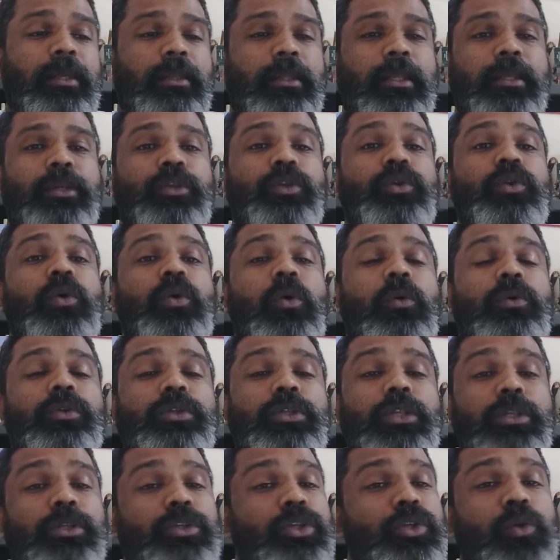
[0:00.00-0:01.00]
they
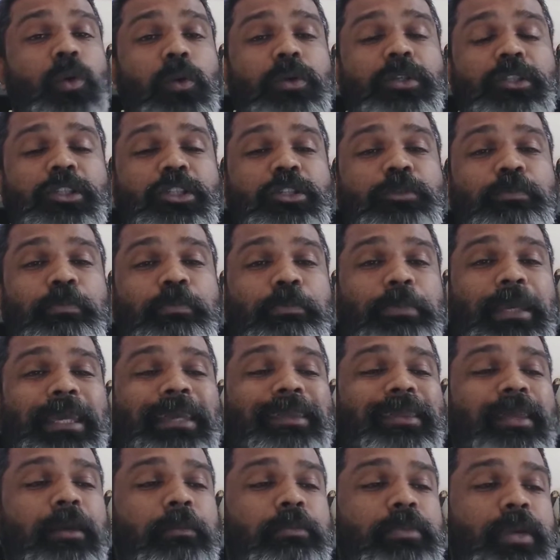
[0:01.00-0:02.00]
do not
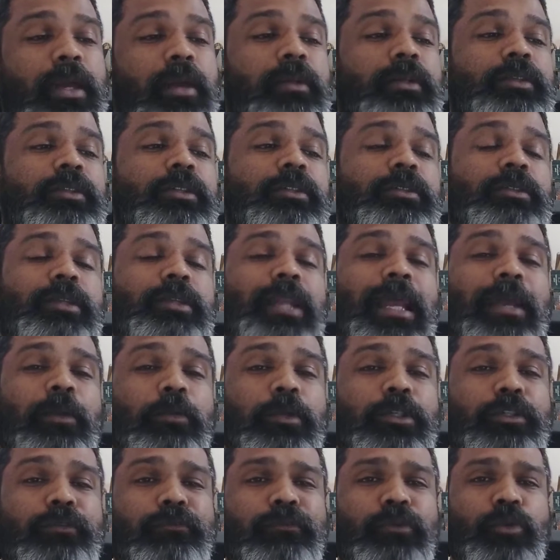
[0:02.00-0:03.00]
speak their parents'
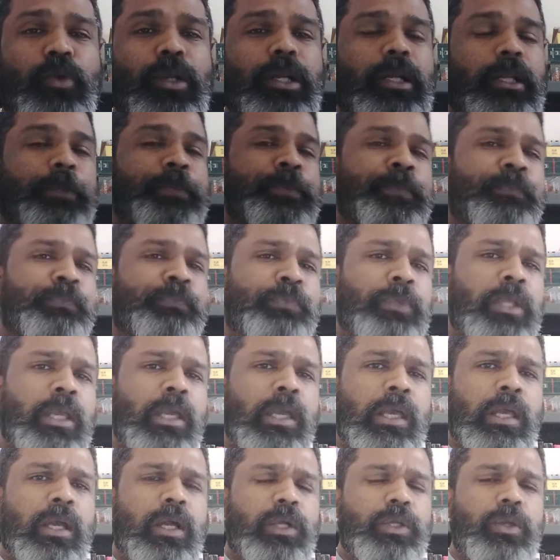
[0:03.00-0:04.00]
language fluently.
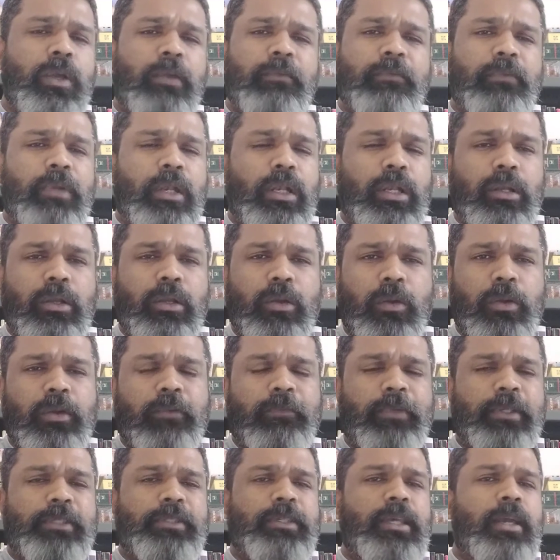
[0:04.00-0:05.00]
You have a lot
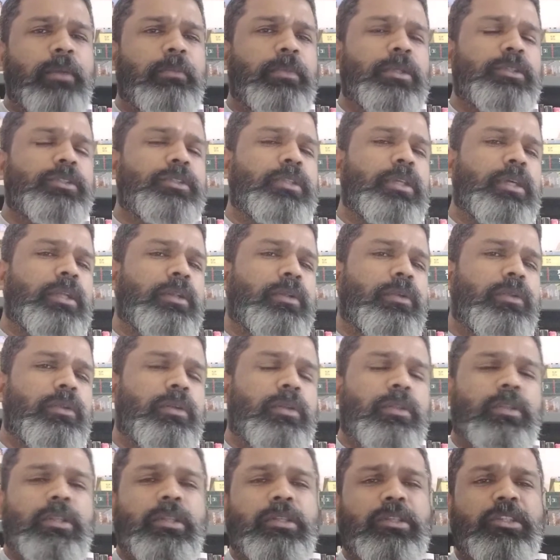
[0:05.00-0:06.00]
of examples there.
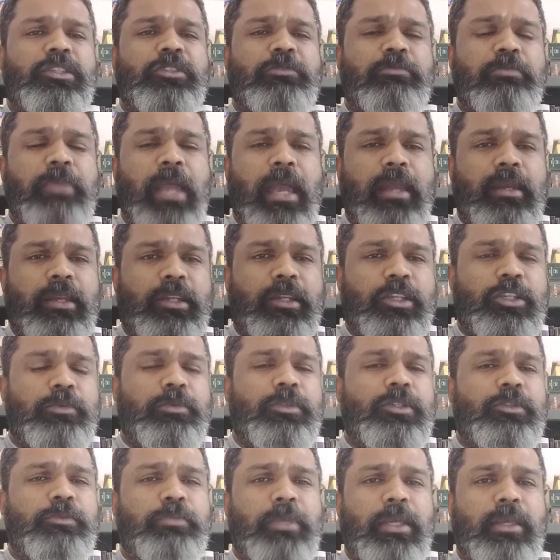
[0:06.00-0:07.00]
The Spanish
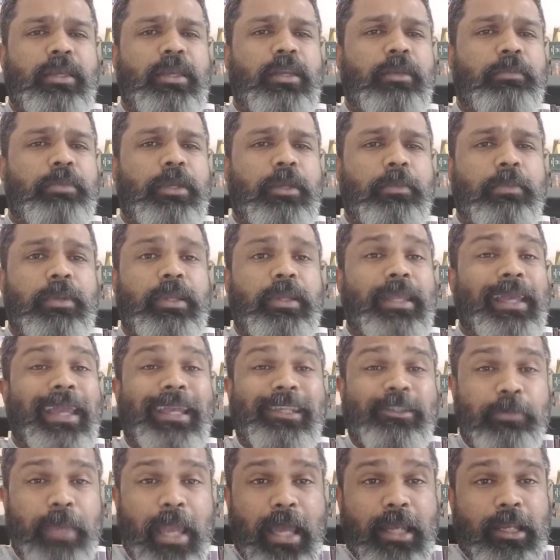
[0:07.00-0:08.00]
speaking people, the
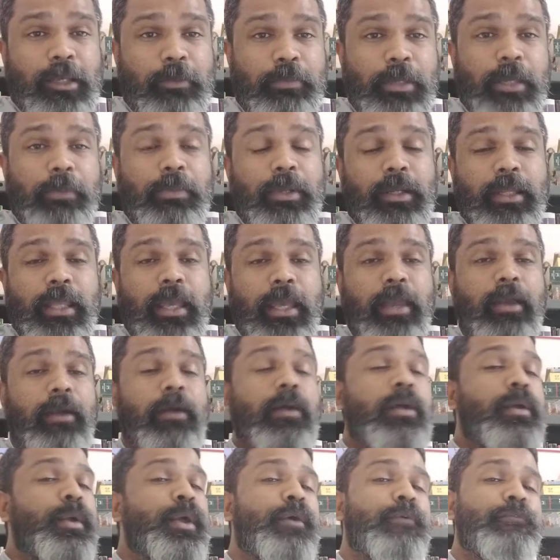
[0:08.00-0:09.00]
Hispanic people, they are
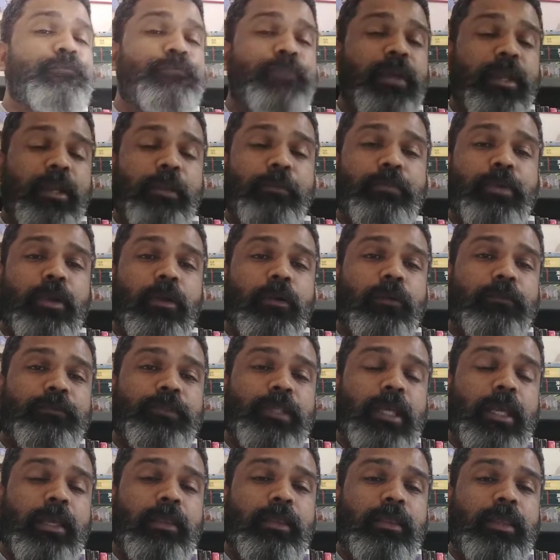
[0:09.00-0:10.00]
very proud of
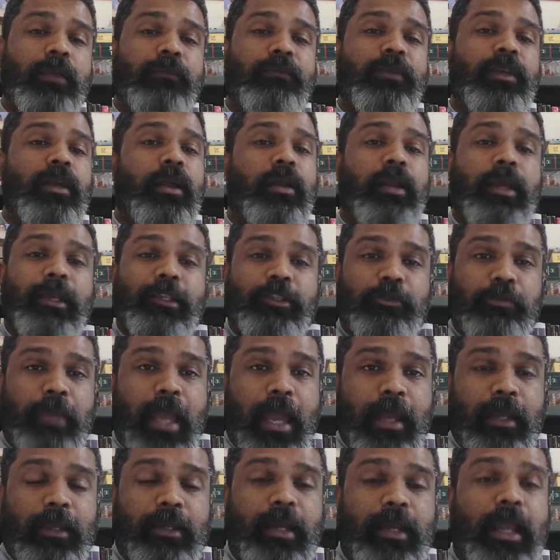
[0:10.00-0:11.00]
saying that we are
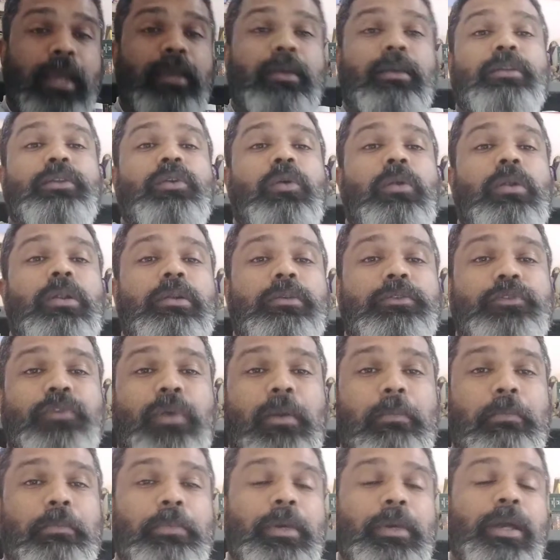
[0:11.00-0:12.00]
Hispanic, like Donald
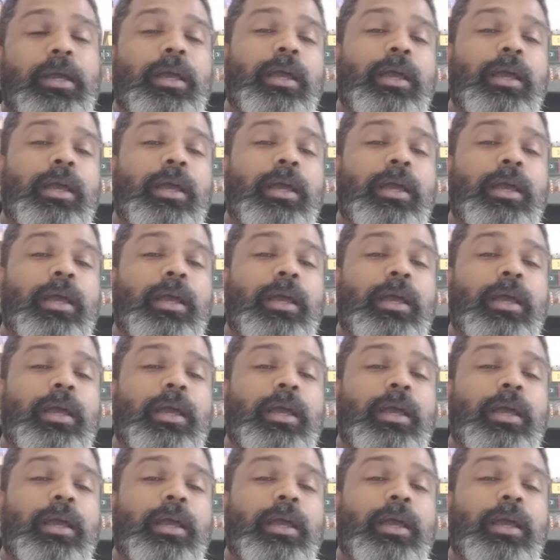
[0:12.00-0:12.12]
Trump.